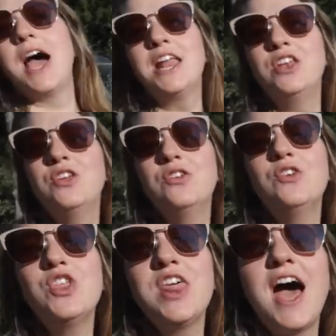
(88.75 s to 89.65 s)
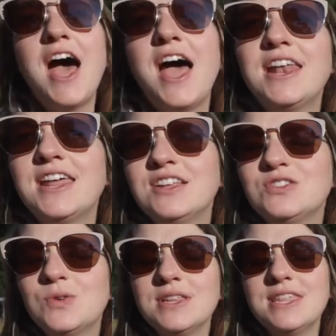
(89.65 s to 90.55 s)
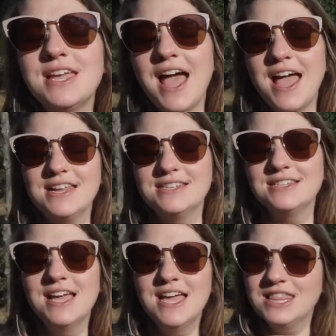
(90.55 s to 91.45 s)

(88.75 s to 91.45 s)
I knew that toward the end,